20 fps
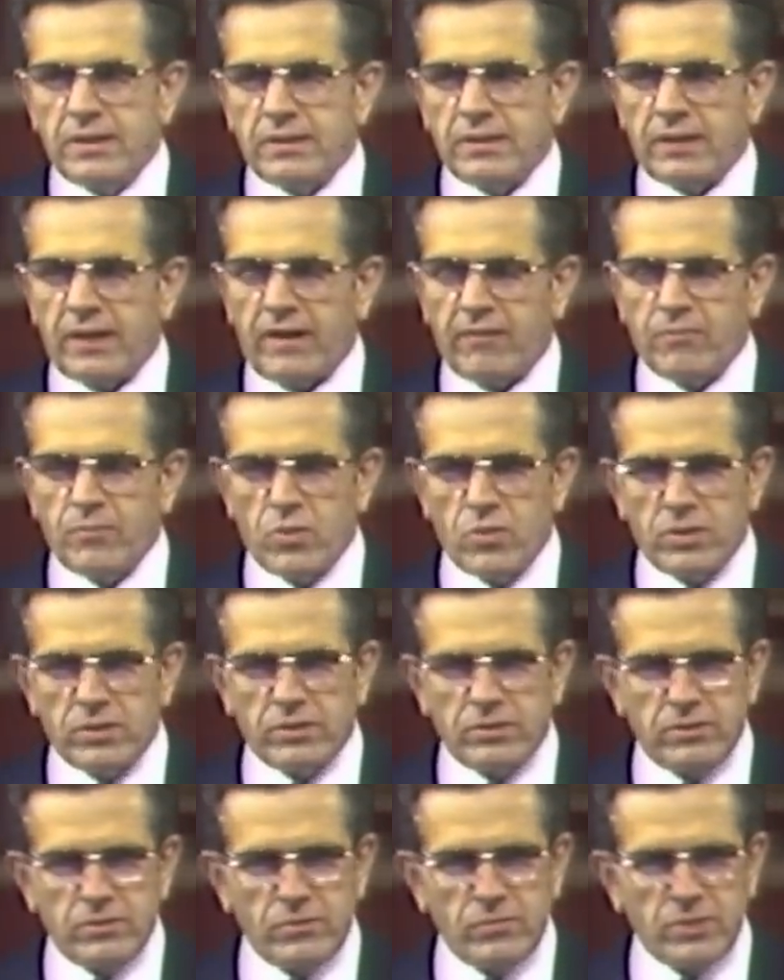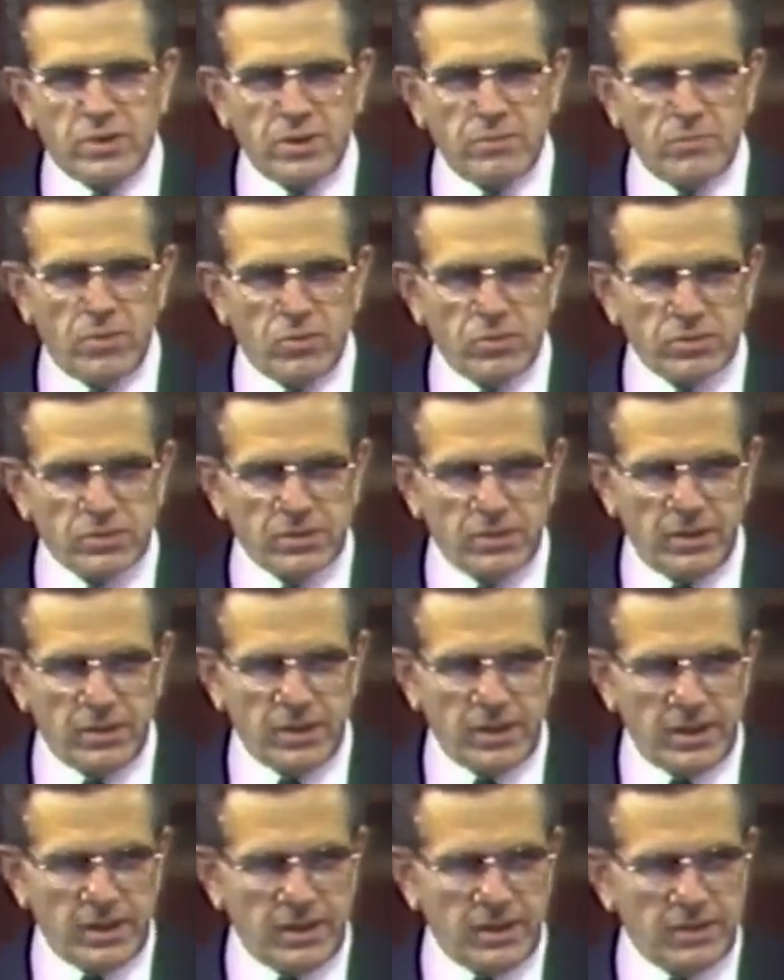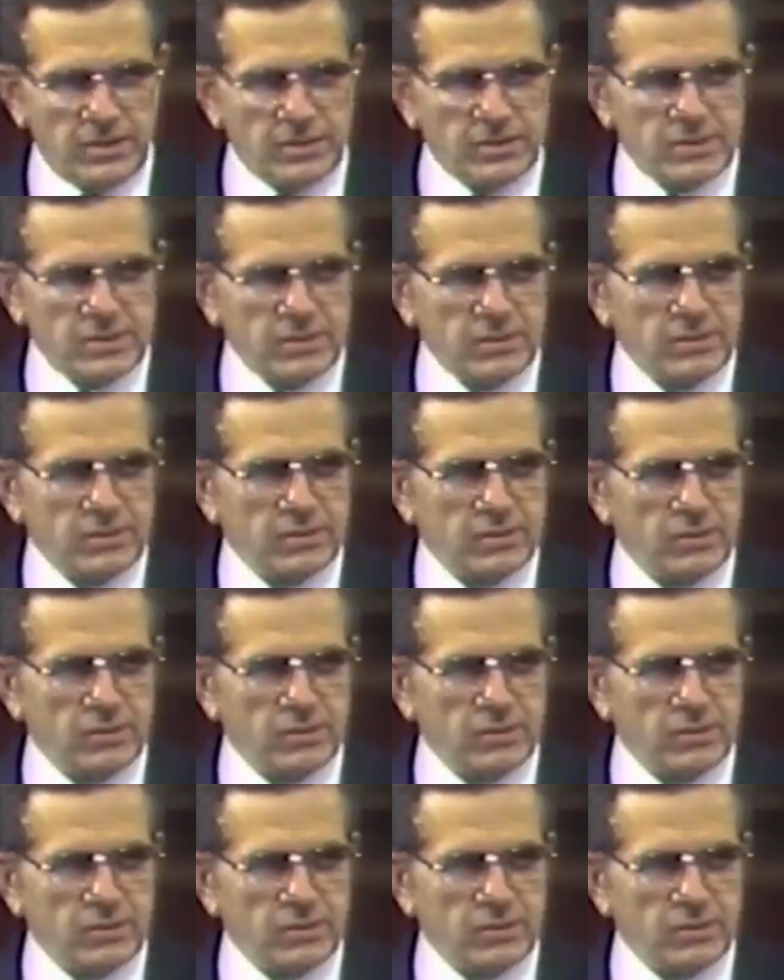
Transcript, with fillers: that have more to do with emotional needs